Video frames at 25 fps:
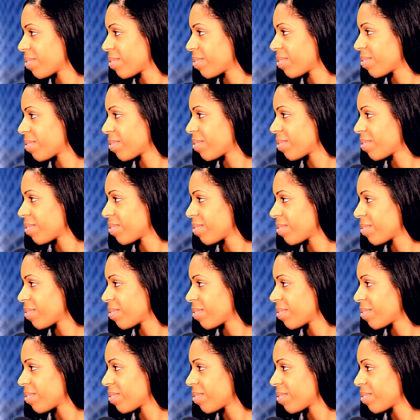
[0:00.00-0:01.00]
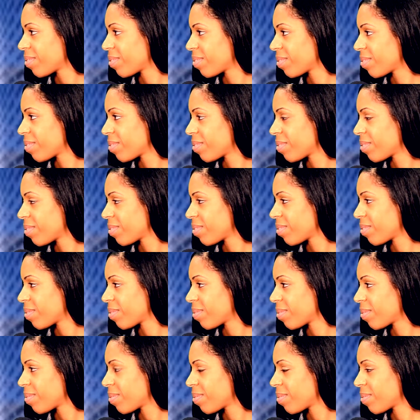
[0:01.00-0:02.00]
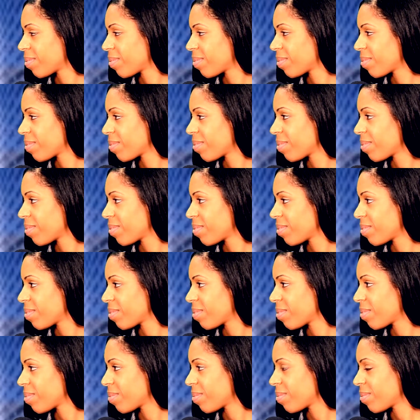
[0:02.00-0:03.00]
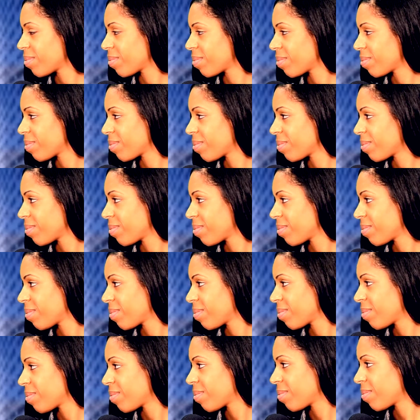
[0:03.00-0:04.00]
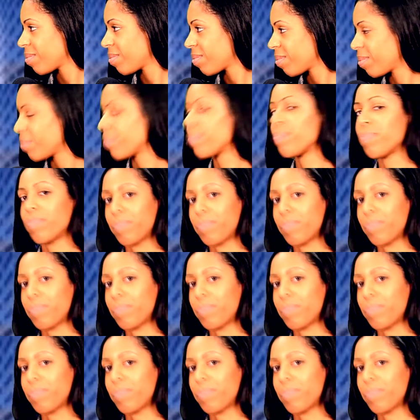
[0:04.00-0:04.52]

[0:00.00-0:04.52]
(not speaking)